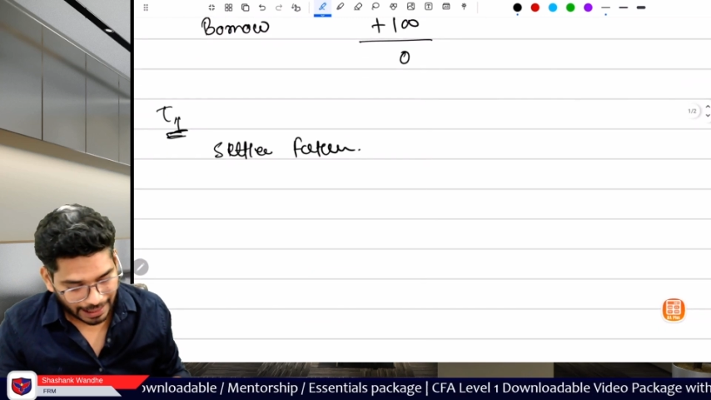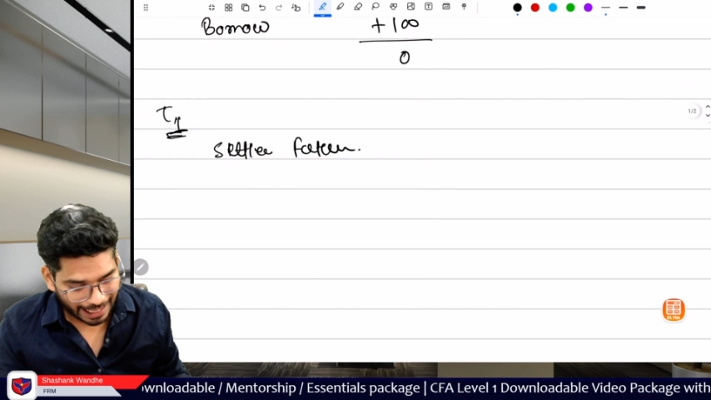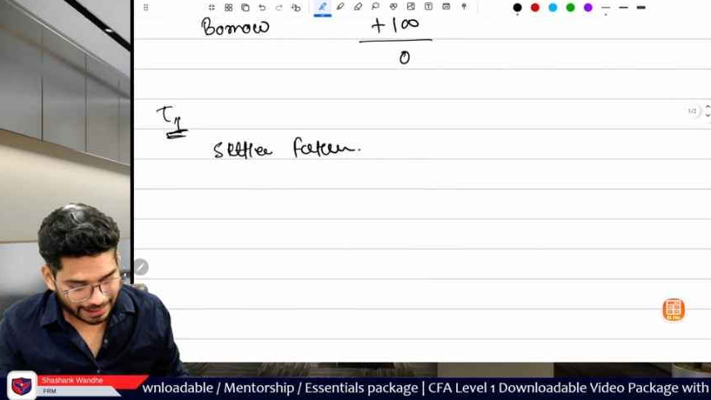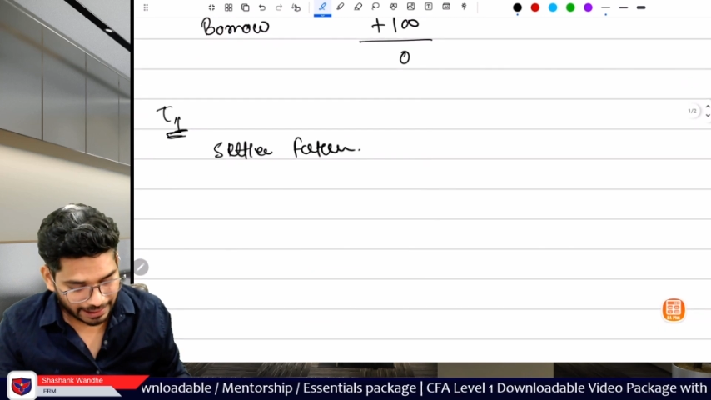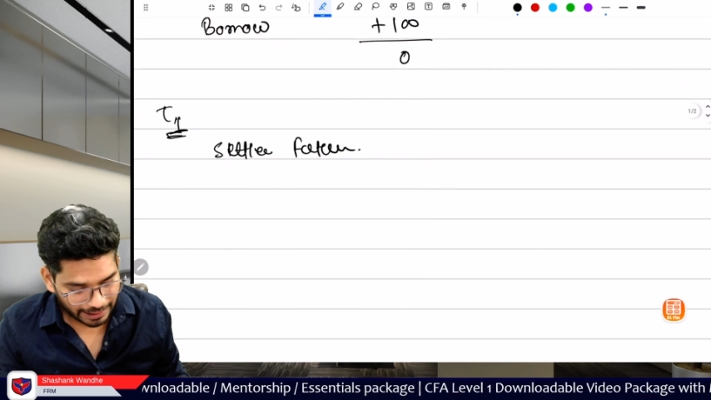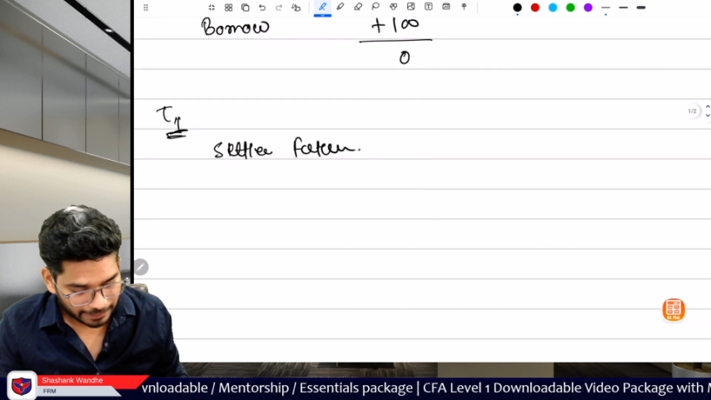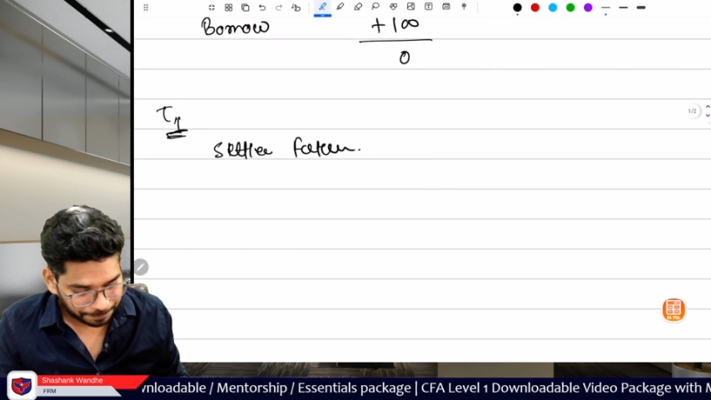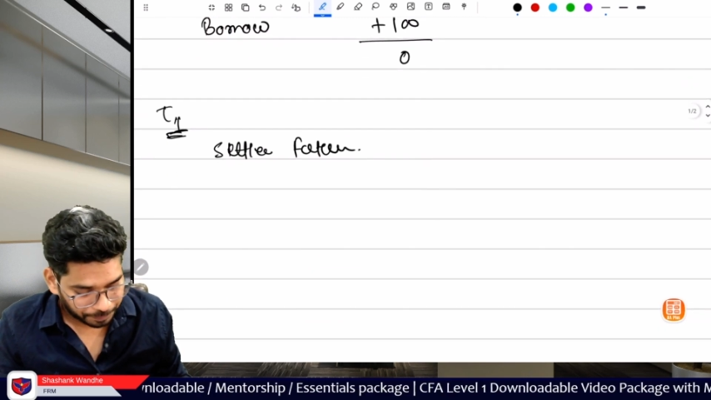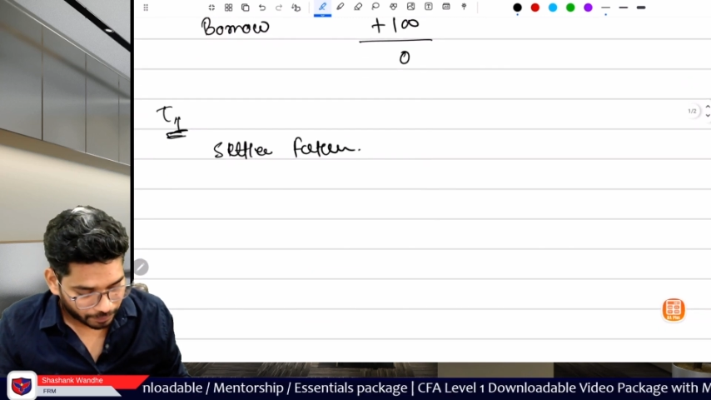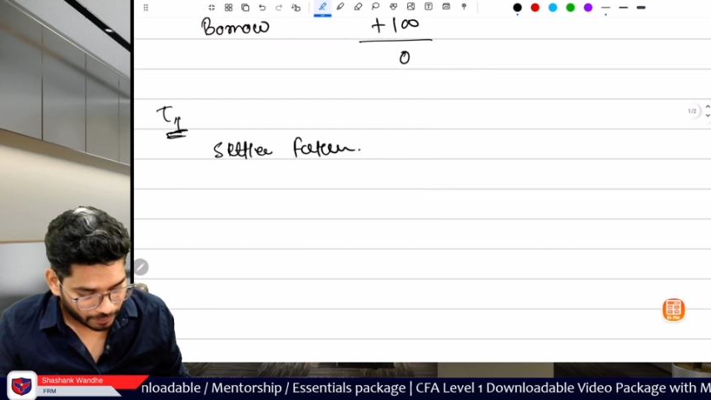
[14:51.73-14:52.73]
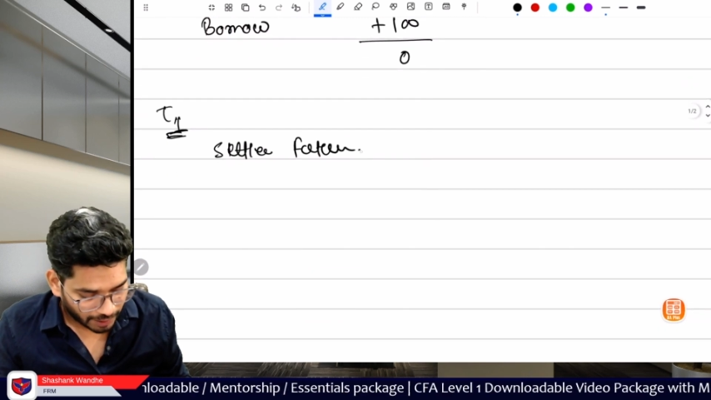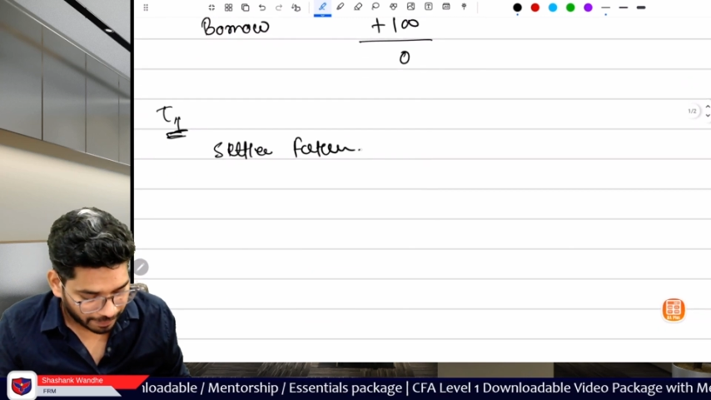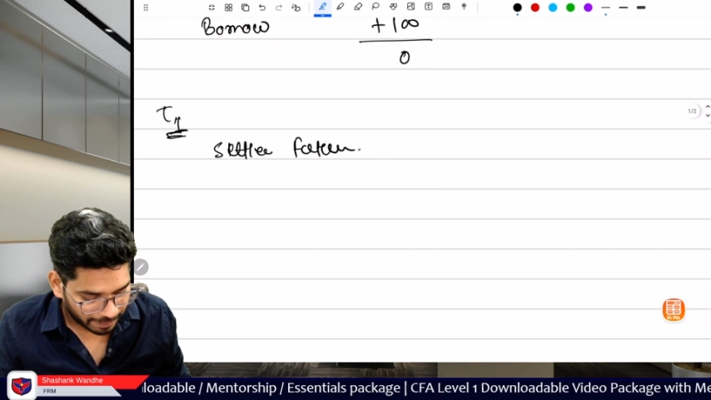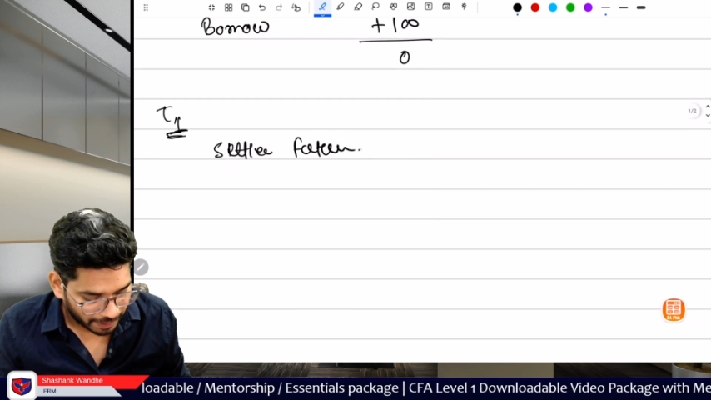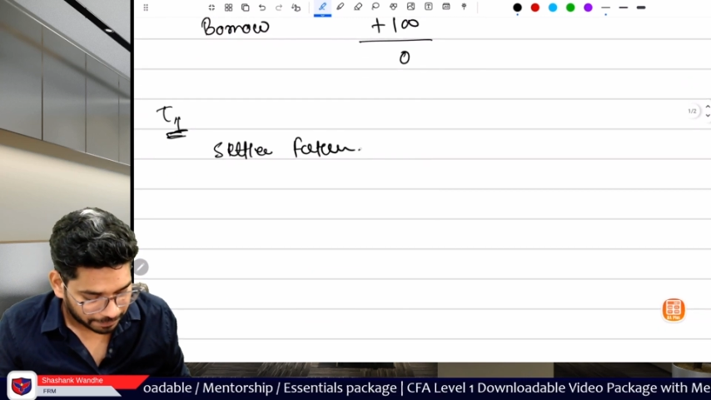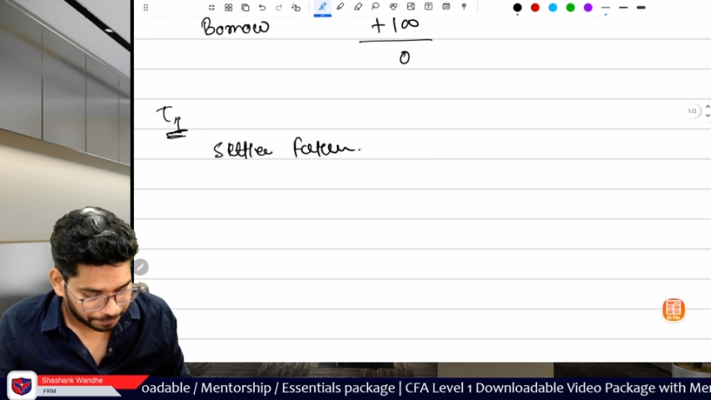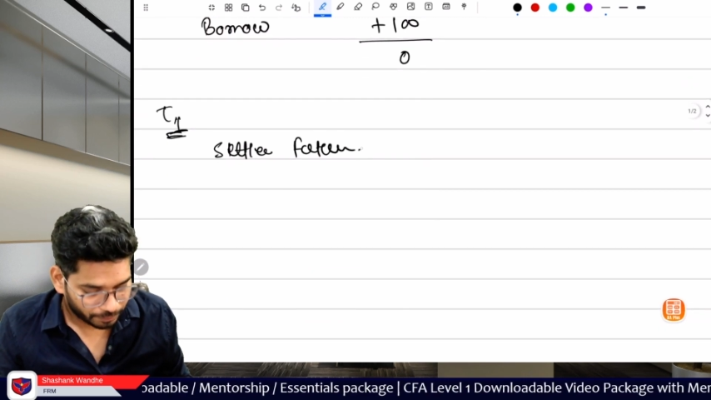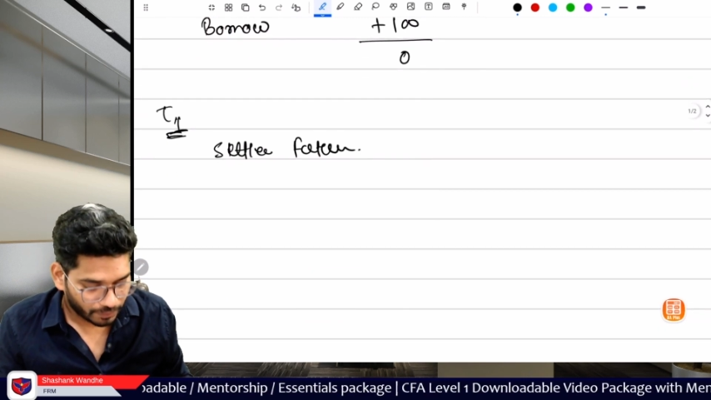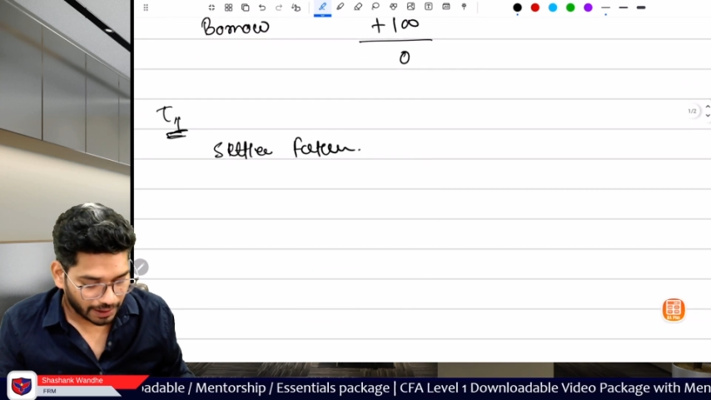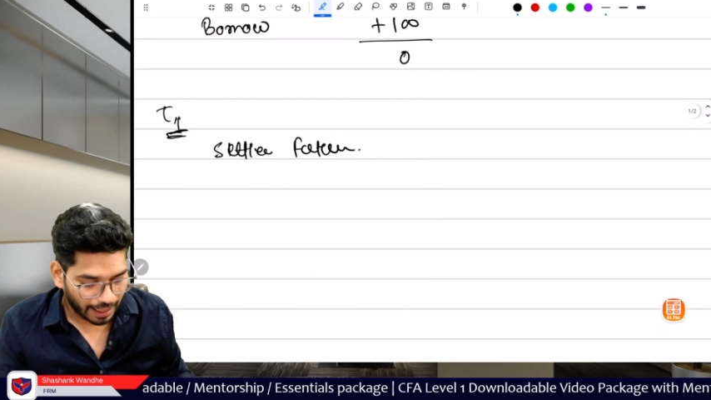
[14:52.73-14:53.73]
And here, remember,
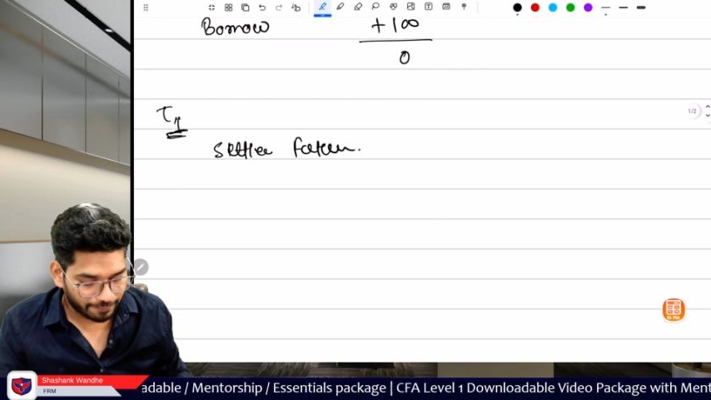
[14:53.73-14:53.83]
you